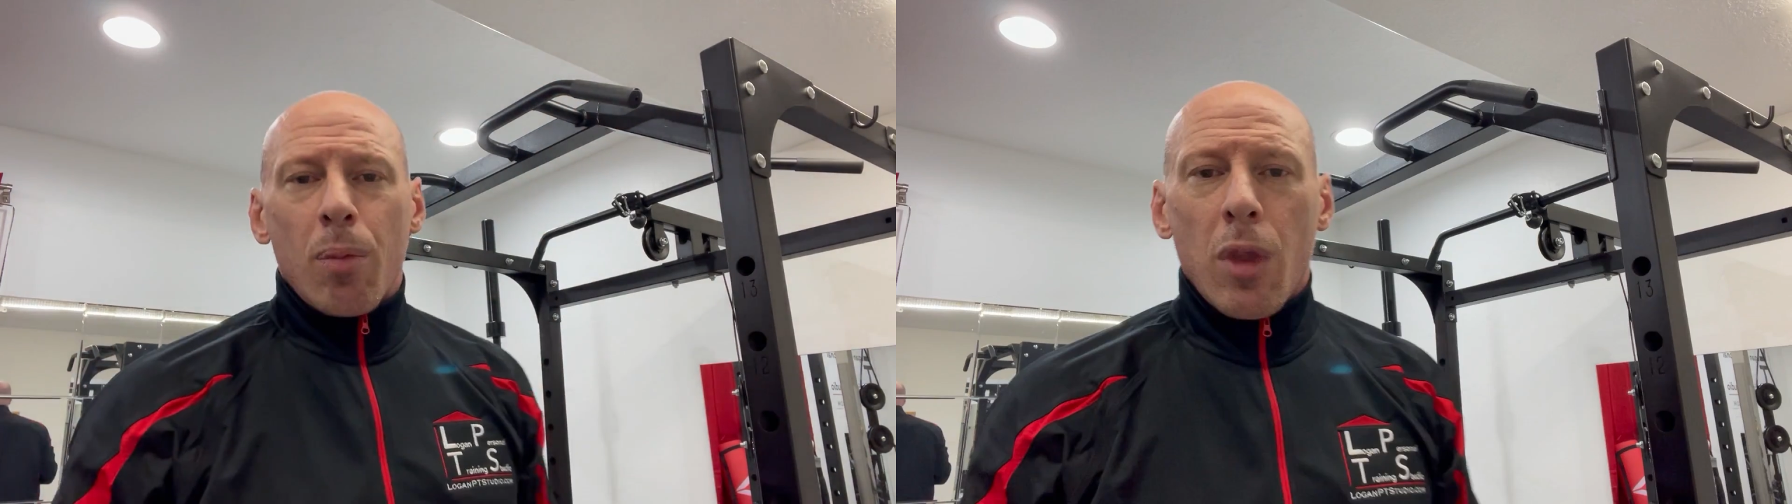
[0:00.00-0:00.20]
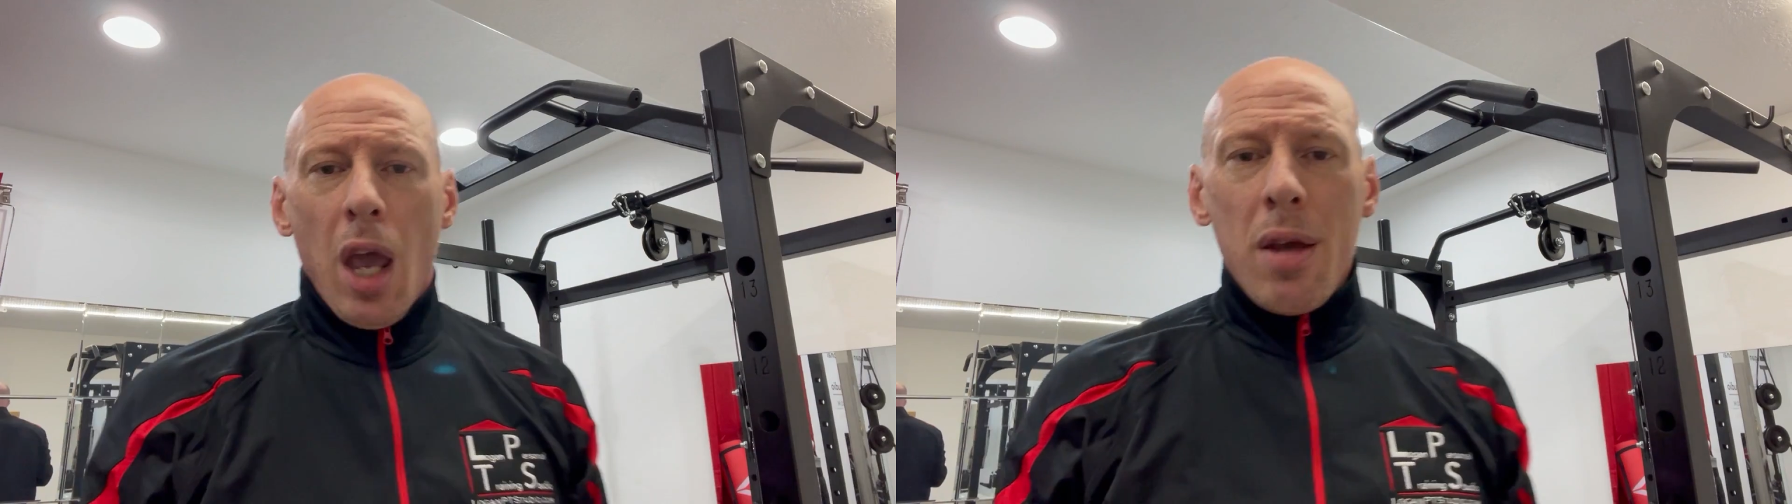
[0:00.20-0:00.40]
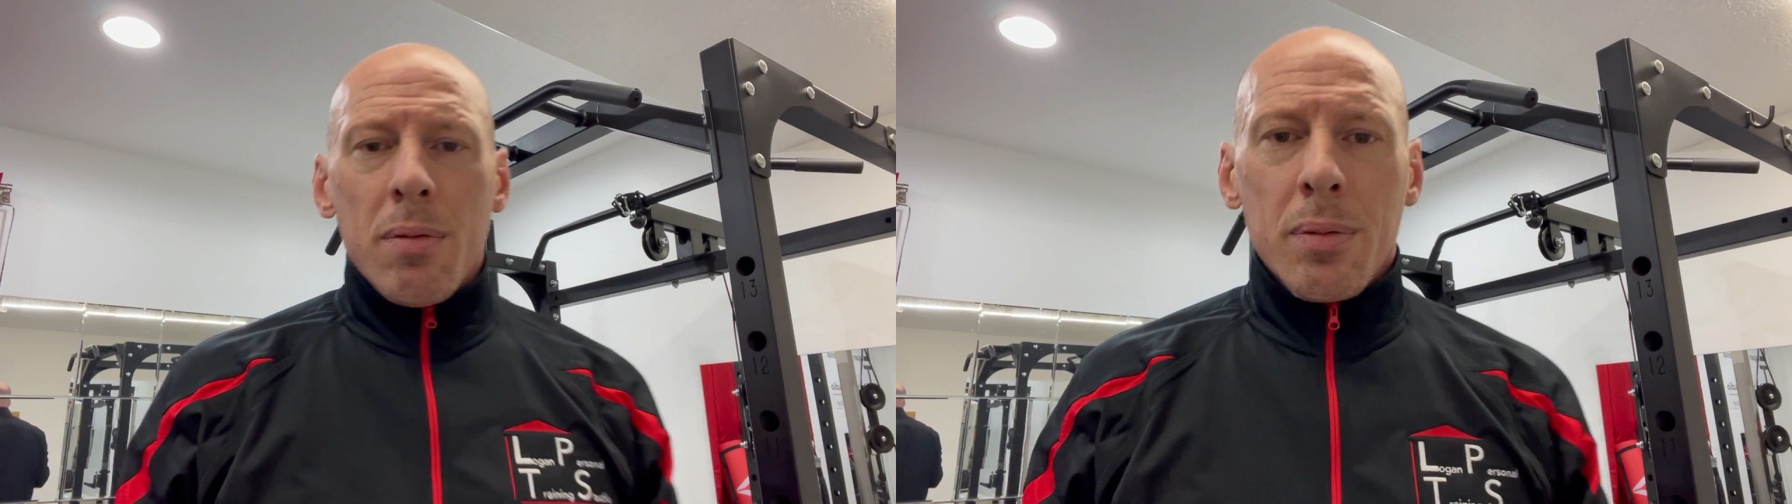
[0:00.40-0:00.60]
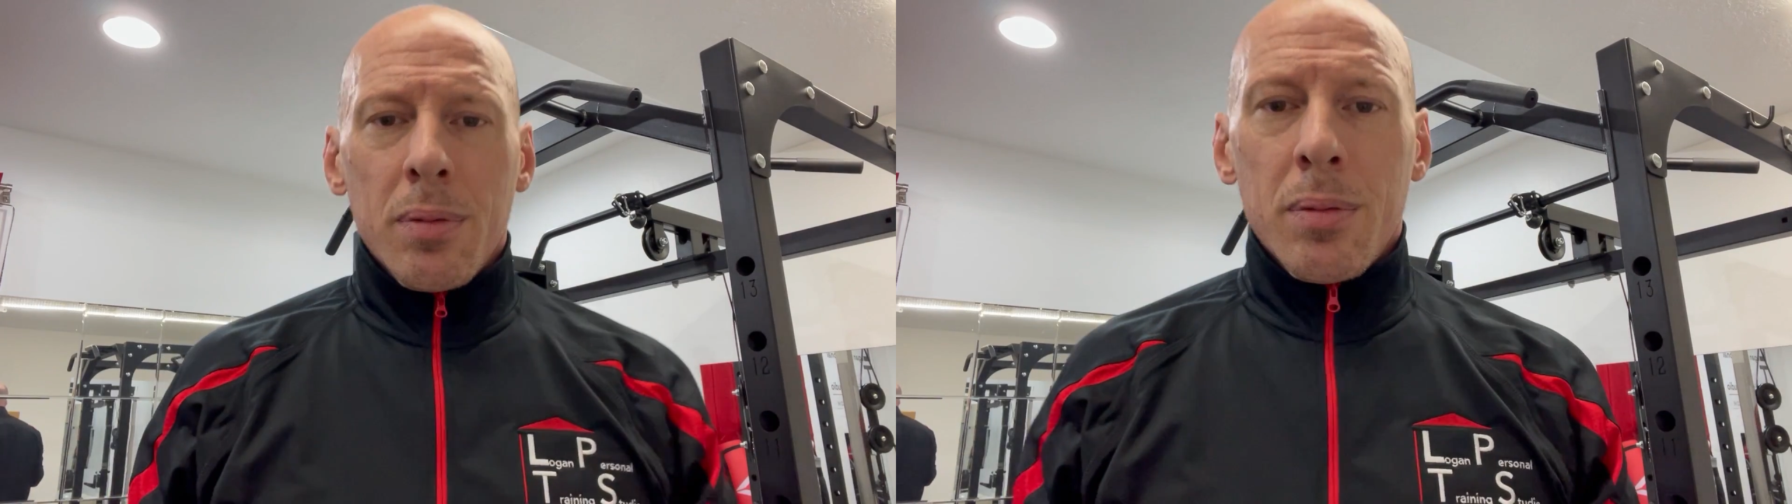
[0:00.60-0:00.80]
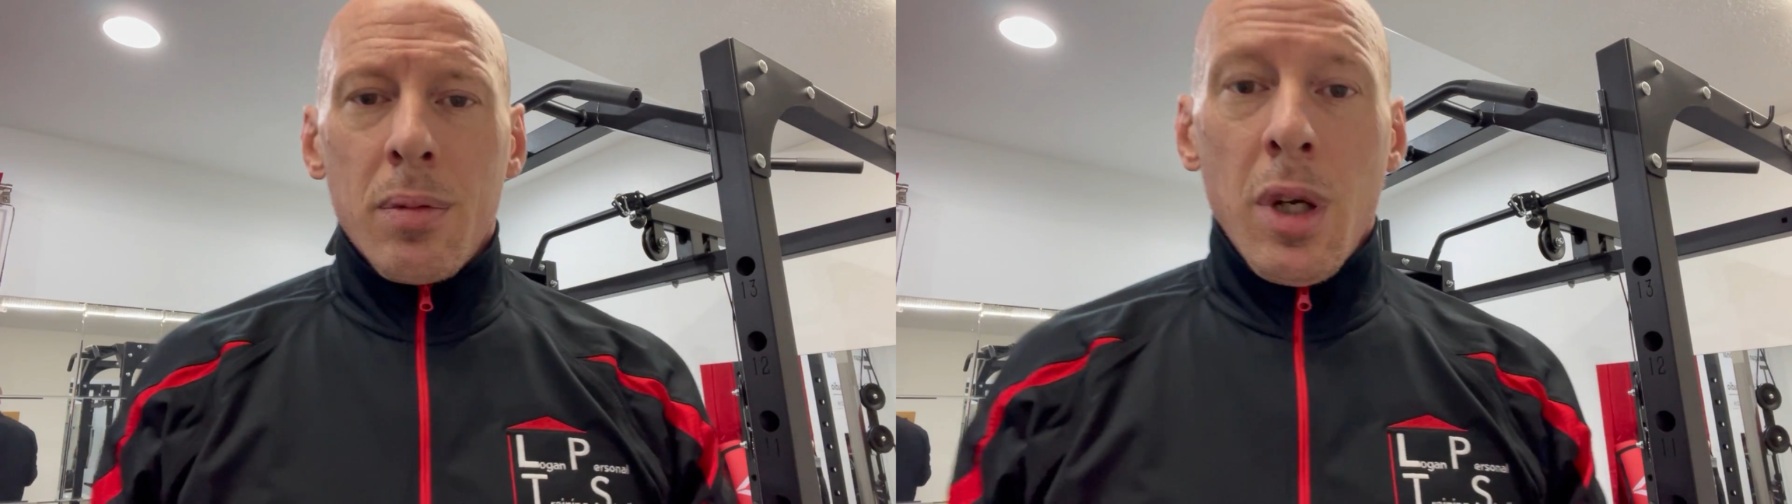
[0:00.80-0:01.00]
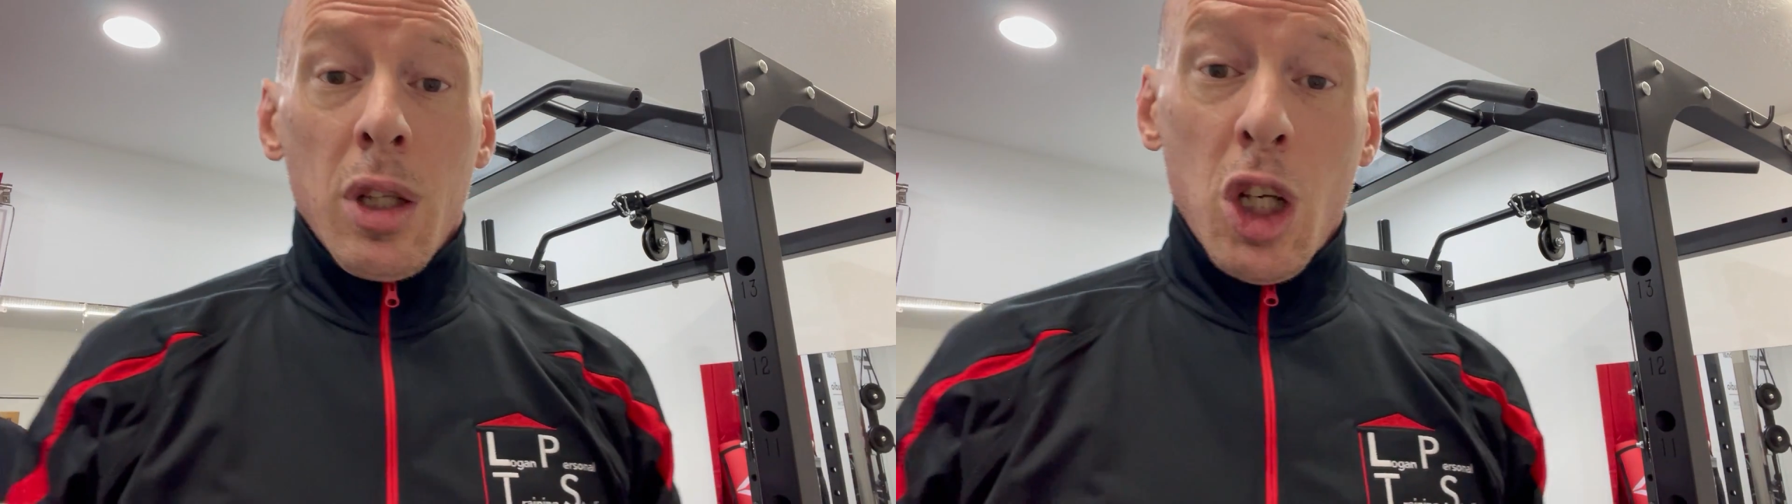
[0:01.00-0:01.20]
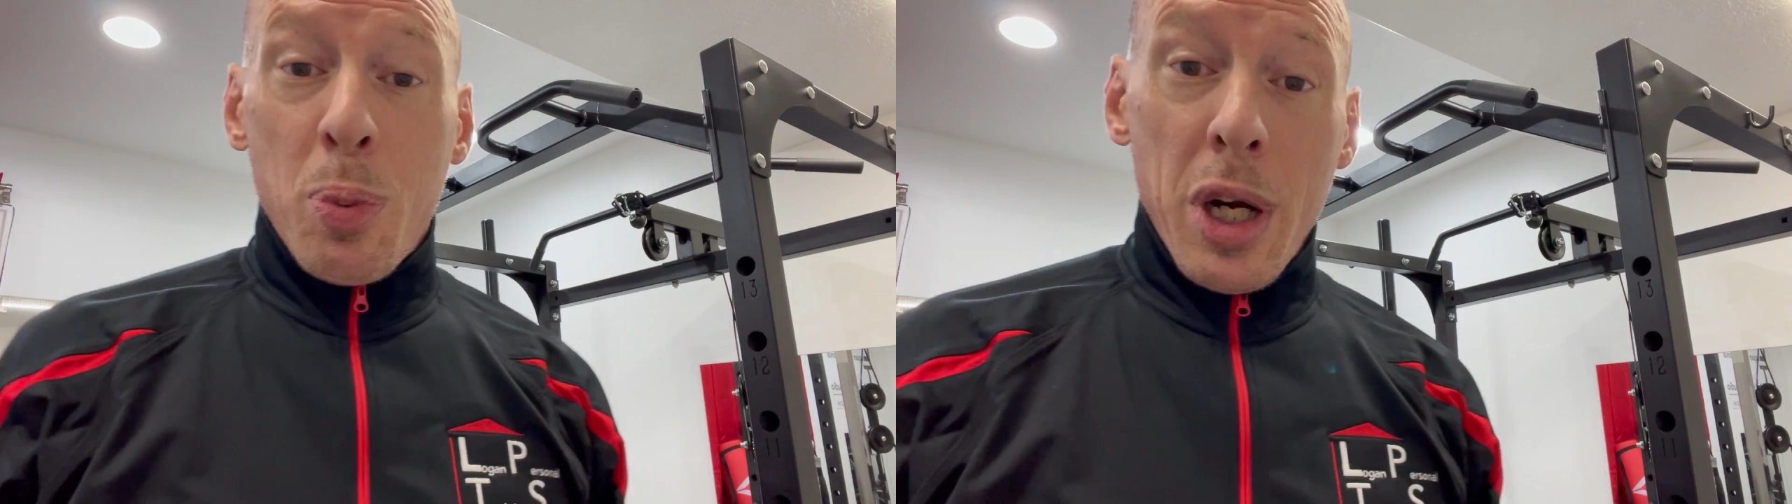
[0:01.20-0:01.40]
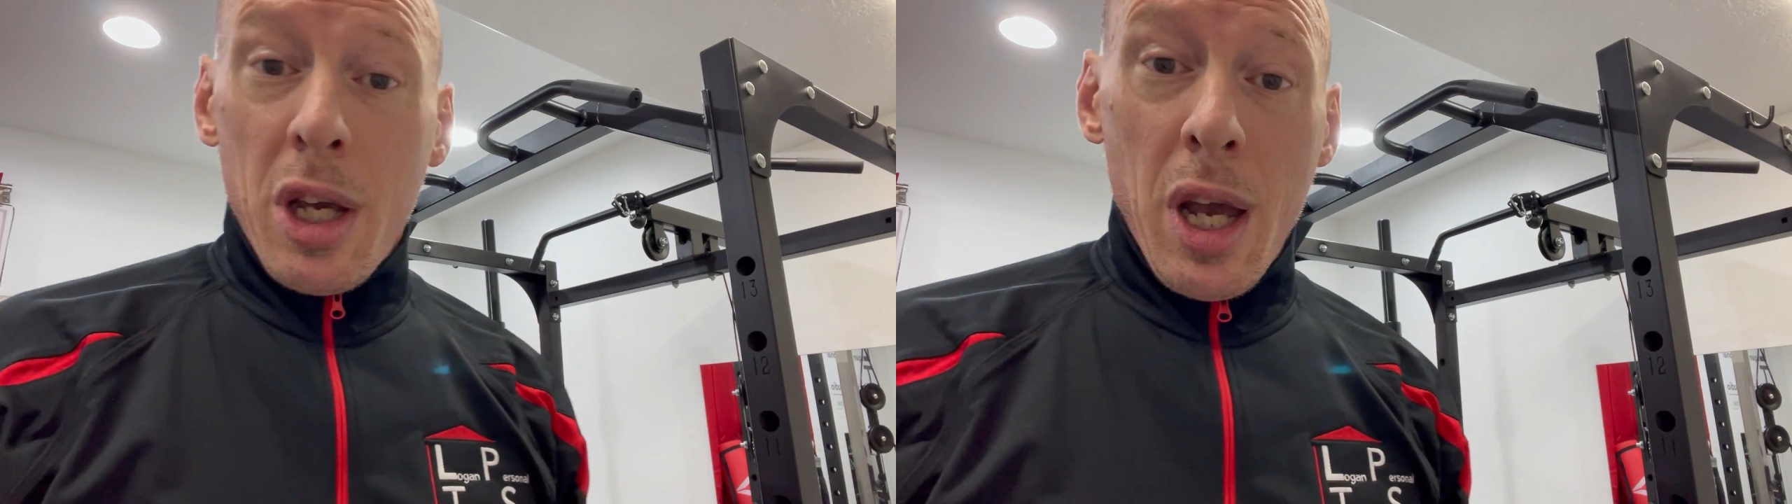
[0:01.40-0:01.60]
Okay, look
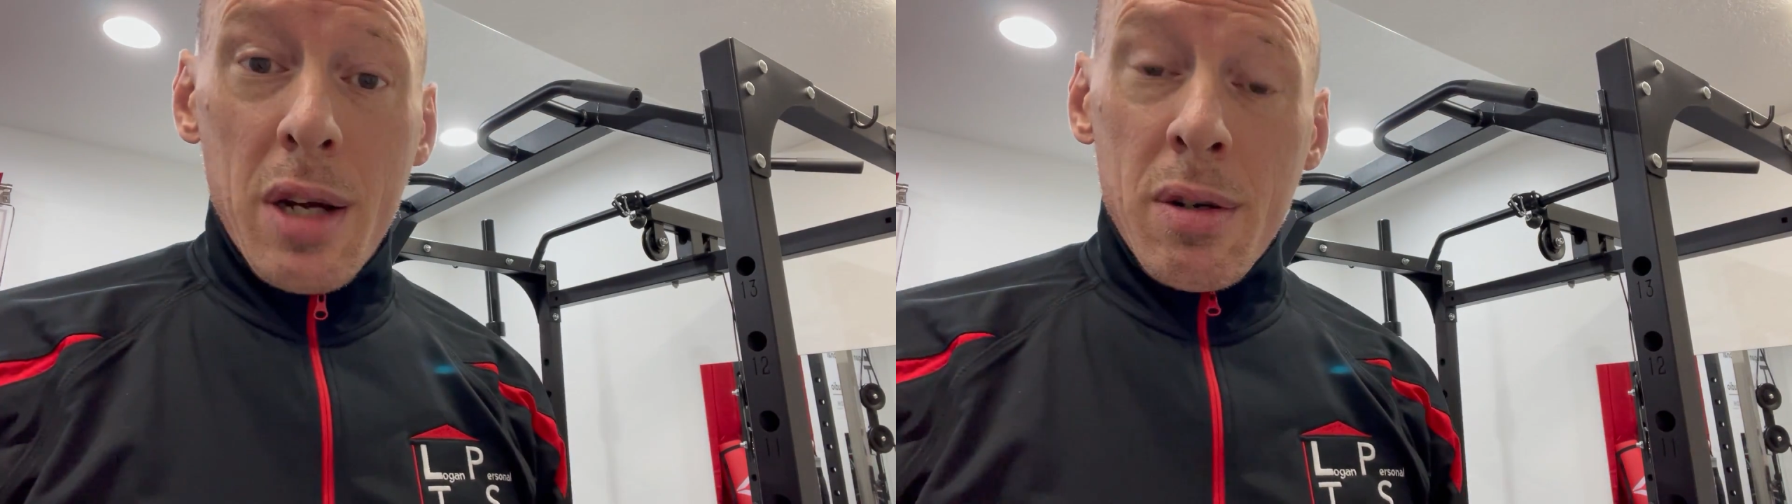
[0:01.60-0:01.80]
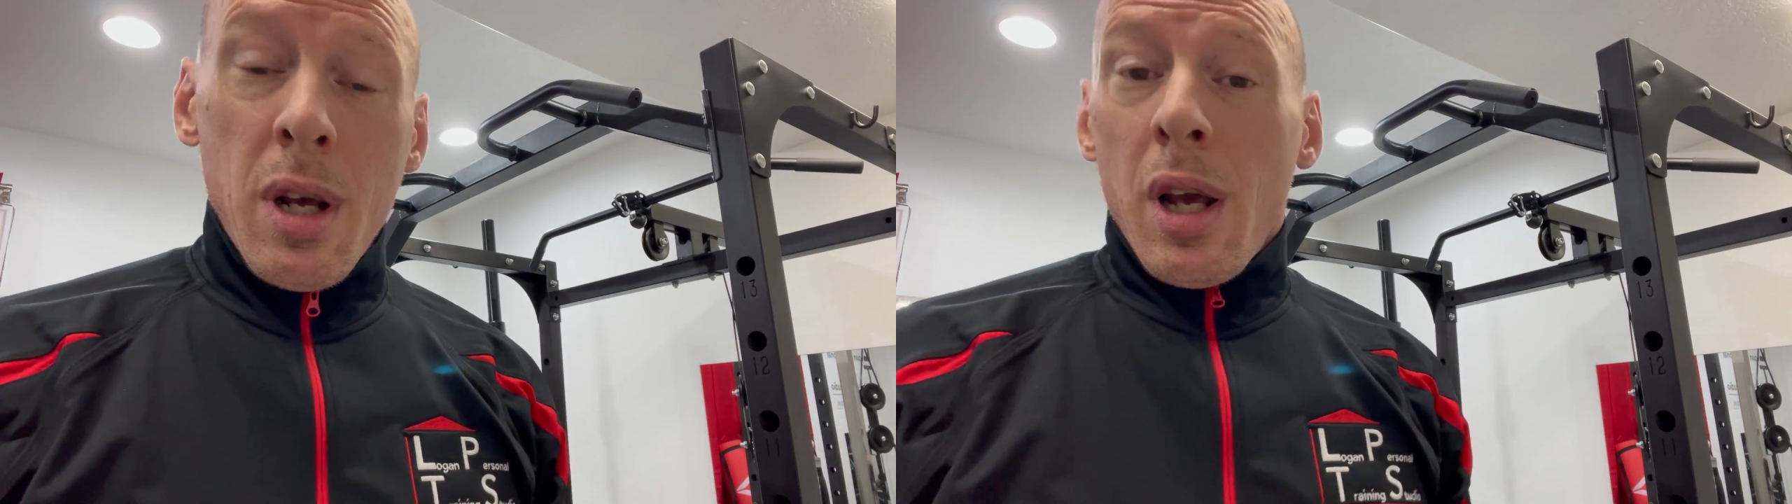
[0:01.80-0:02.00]
pretty good.